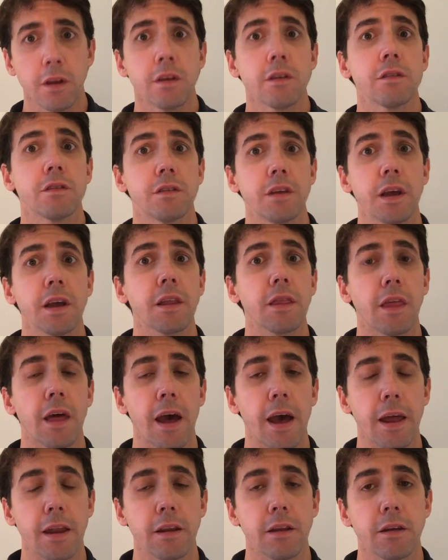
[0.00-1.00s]
Saying
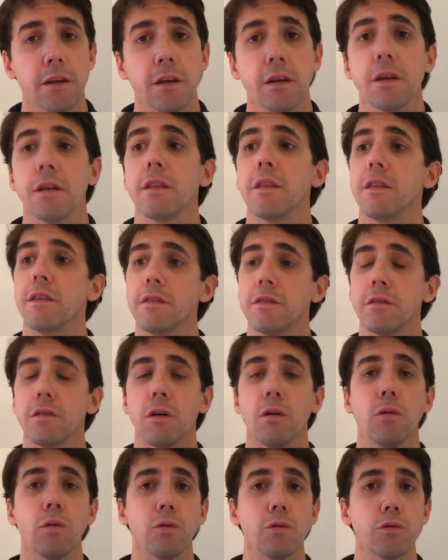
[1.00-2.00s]
that, this is a
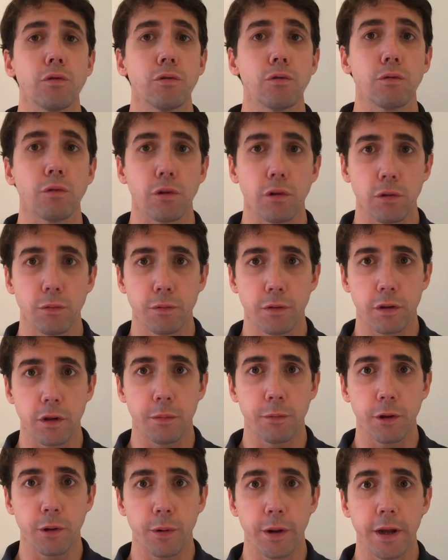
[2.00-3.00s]
whole new world with
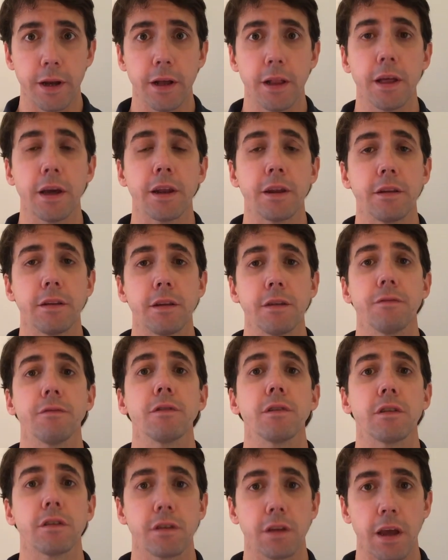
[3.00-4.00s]
WAL and a
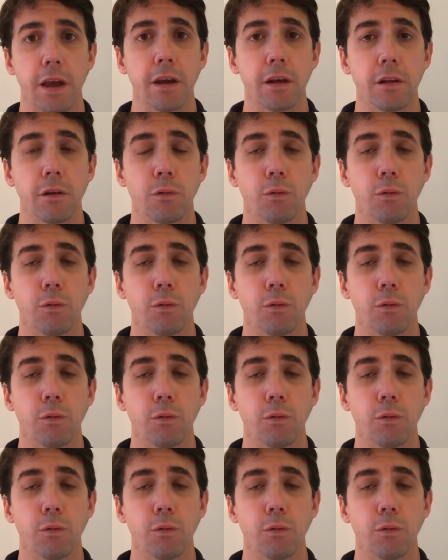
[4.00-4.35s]
different scale.